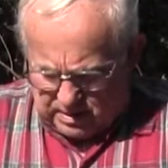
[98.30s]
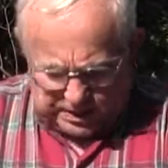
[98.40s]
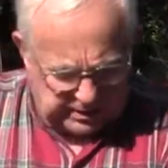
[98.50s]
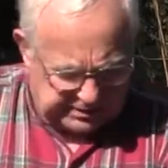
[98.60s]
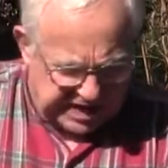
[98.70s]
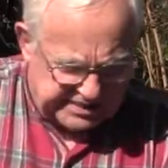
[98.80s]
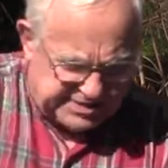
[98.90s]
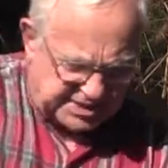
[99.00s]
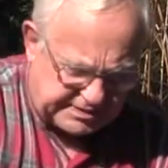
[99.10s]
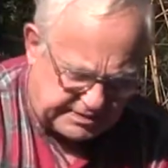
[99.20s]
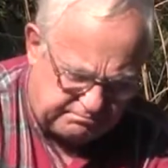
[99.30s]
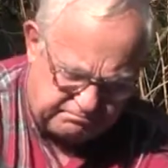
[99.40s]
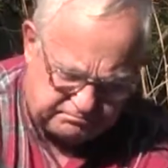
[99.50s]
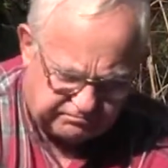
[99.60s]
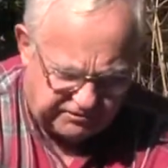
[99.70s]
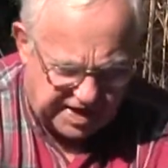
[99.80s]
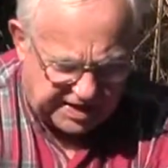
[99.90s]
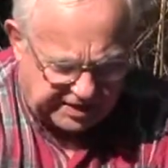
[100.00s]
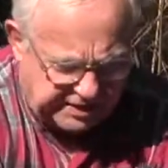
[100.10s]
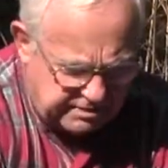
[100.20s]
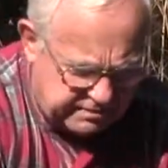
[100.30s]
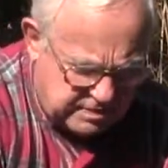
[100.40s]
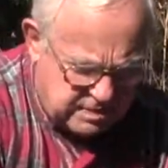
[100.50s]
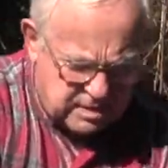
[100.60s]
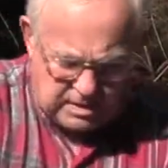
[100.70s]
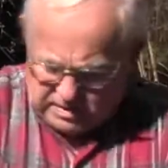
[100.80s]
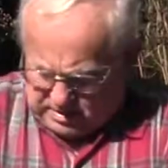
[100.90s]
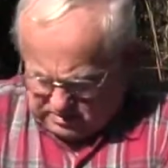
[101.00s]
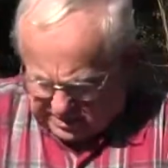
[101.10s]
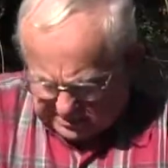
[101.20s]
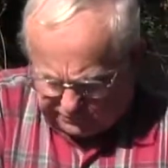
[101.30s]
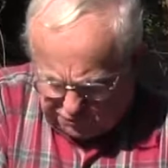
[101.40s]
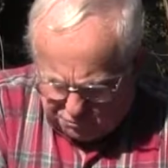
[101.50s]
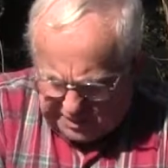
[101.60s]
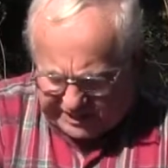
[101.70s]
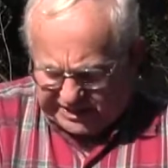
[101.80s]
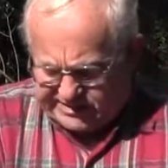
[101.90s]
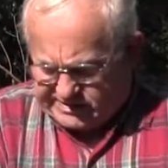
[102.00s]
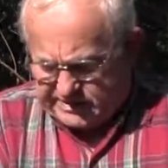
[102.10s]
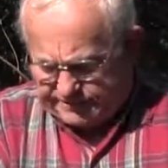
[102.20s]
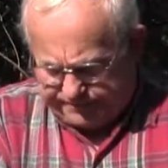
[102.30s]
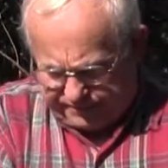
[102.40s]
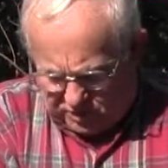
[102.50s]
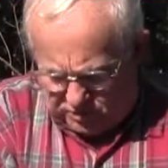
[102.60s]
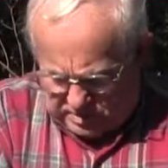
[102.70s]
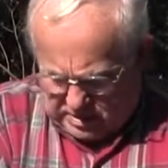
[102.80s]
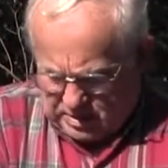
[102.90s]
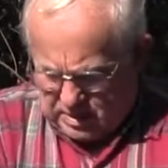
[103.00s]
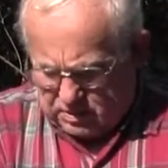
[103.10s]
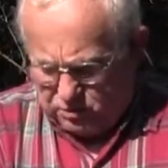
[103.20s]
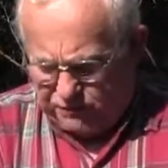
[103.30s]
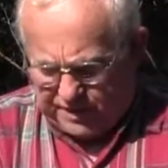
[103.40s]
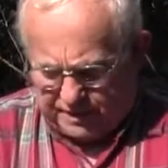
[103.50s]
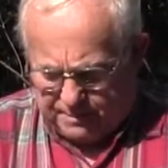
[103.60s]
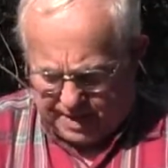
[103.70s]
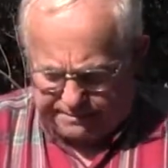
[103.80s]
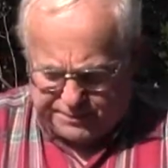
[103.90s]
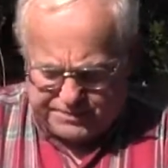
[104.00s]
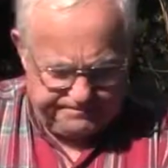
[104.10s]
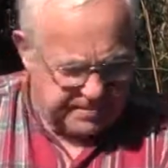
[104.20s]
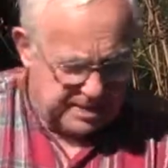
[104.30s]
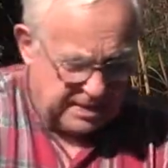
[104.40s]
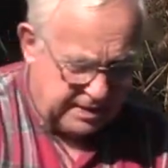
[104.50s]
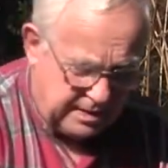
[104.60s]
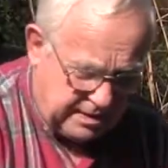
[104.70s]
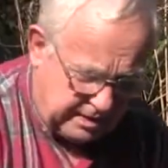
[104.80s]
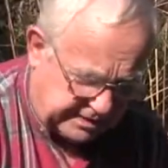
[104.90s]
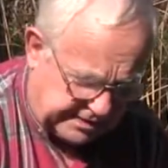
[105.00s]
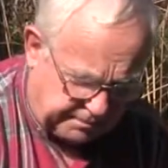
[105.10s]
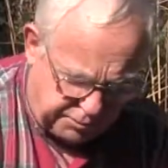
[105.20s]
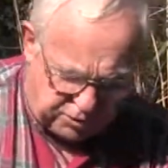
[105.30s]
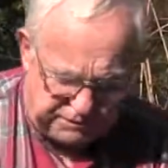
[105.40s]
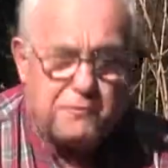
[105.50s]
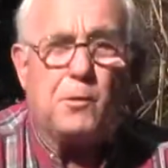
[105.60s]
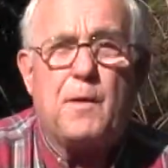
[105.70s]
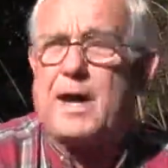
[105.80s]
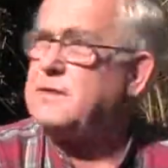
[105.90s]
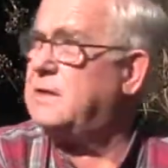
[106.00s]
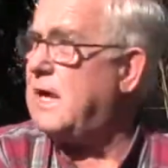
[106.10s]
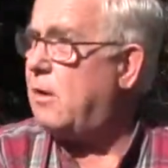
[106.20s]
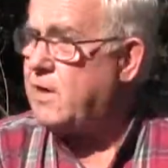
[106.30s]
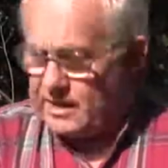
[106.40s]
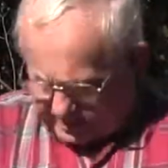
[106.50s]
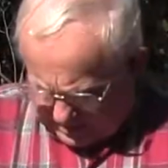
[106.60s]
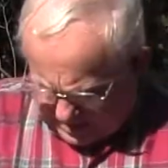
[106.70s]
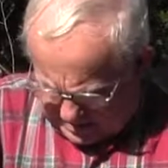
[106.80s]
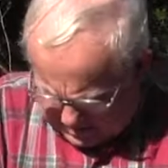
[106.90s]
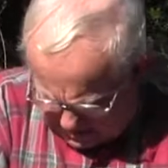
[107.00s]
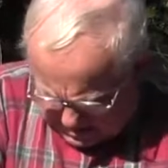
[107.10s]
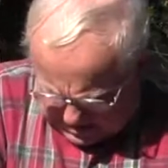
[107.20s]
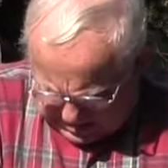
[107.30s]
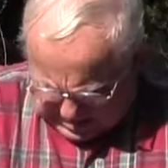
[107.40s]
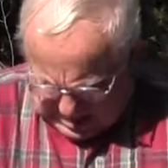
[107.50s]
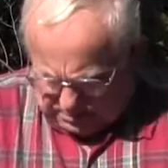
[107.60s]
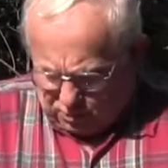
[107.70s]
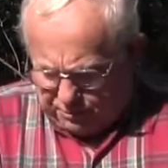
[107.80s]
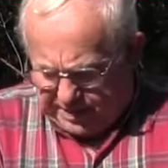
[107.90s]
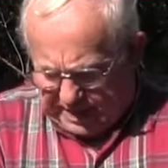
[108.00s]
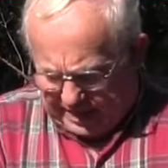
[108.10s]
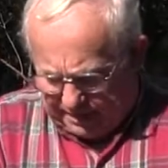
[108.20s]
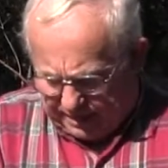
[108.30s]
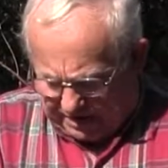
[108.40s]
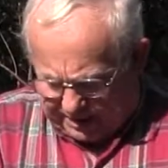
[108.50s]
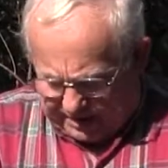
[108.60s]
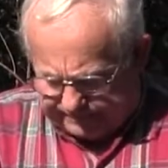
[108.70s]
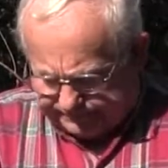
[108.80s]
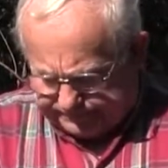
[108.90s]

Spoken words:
it'll take just a few minutes to fill them up. It's a beautiful weather down here in Mobile, Alabama,